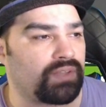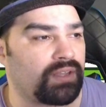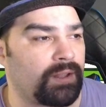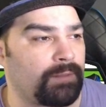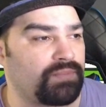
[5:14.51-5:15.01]

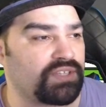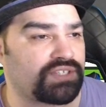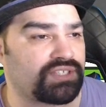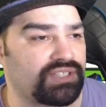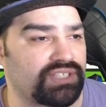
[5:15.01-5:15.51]
Um,
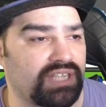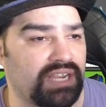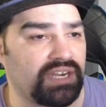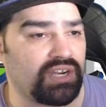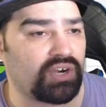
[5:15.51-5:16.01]
this this
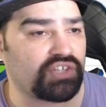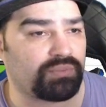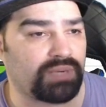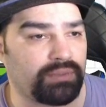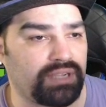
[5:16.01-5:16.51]
line here, I
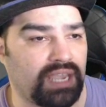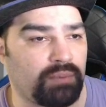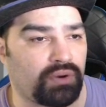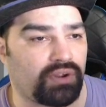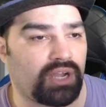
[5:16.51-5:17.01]
should probably add
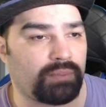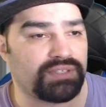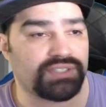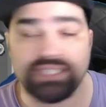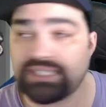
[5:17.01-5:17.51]
more
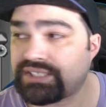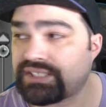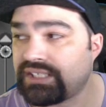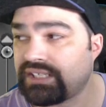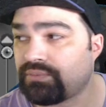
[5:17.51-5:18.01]
comments. That's
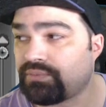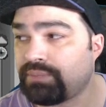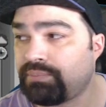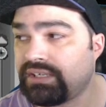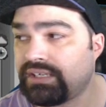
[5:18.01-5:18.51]
the
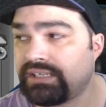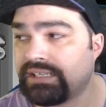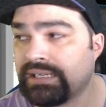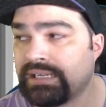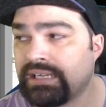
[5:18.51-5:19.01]
repeated
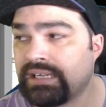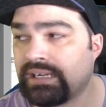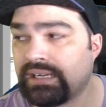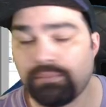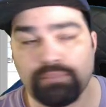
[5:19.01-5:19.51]

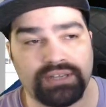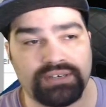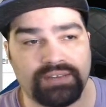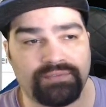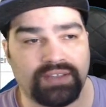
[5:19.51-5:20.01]
um, button
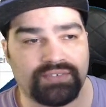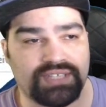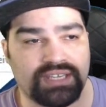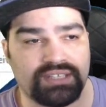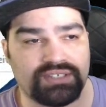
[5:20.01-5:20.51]
at five
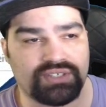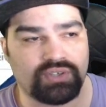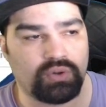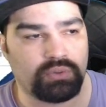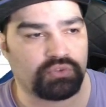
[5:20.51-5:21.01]
seconds,
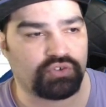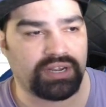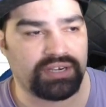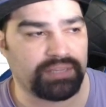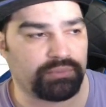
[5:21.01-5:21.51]
so it will try
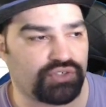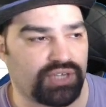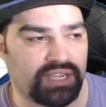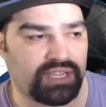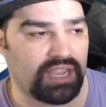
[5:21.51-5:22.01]
to double
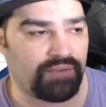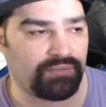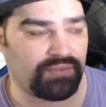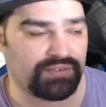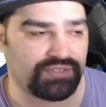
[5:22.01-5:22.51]
check every
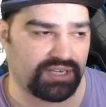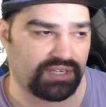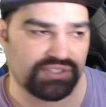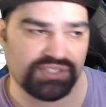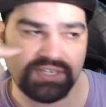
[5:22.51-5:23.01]
five
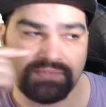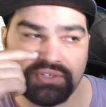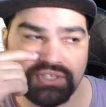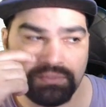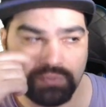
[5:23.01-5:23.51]
seconds to see if
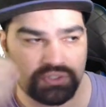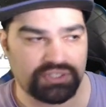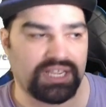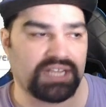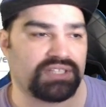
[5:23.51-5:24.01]
there's any more
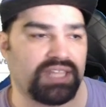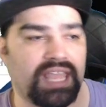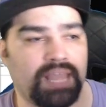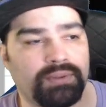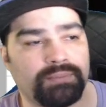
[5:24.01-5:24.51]
stacks that
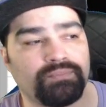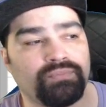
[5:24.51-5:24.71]
happen.